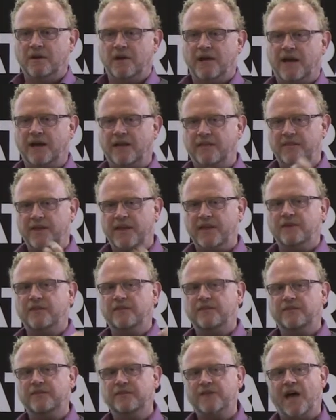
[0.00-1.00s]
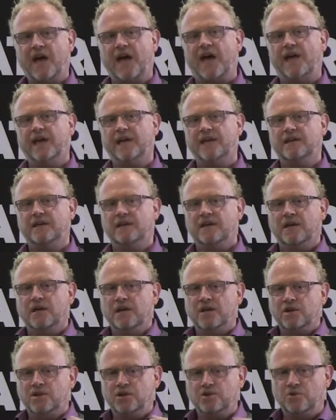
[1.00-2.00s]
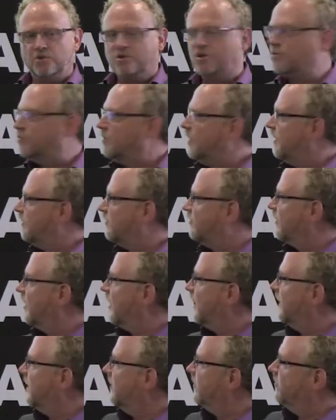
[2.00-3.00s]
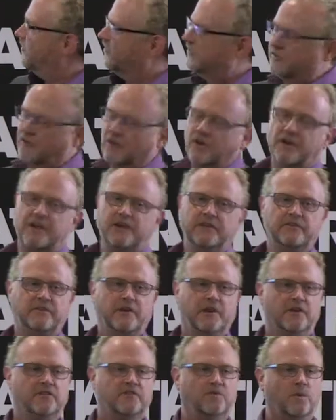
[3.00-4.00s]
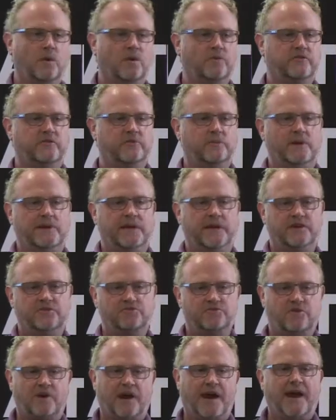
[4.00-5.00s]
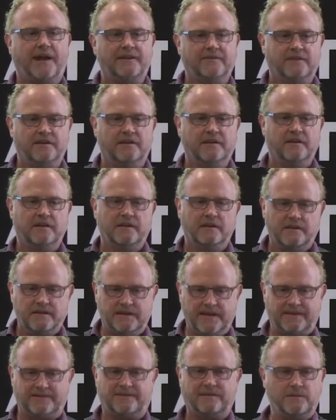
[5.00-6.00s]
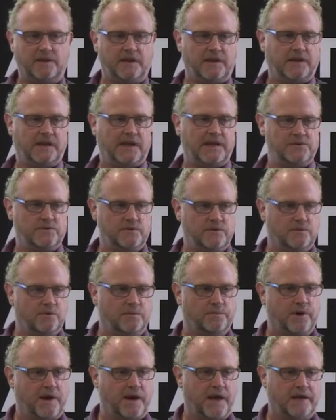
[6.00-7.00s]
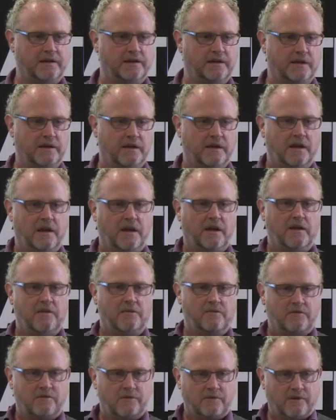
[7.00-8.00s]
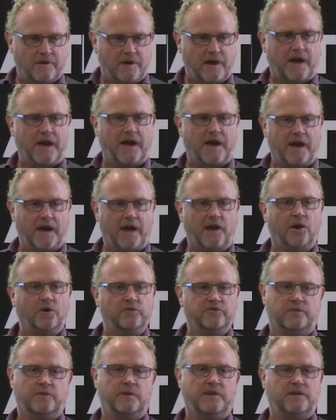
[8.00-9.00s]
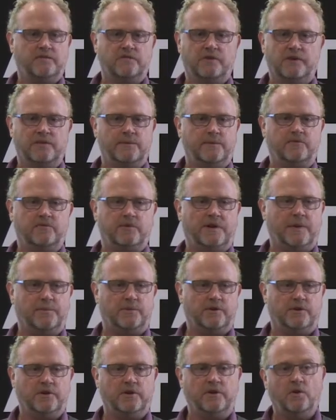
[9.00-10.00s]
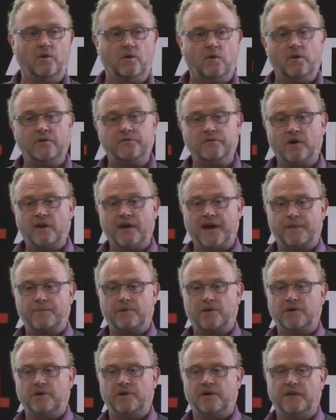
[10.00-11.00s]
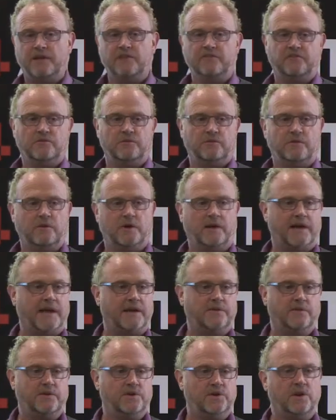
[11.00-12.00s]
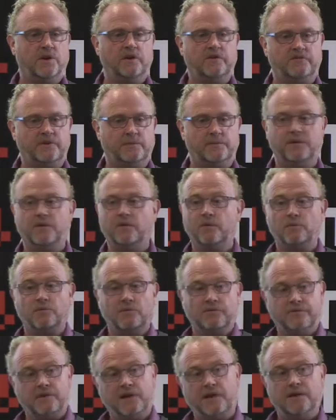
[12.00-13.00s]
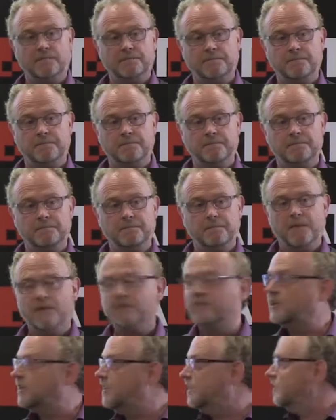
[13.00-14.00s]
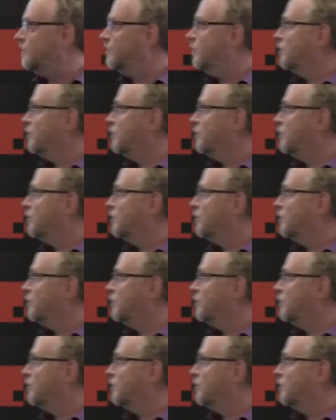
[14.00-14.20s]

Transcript: And at the end of the day, your career site is designed to ultimately attract, get somebody engaged with your brand, and ultimately convert them into an applicant, or if not an applicant, into an advocate, somebody that will refer. So you're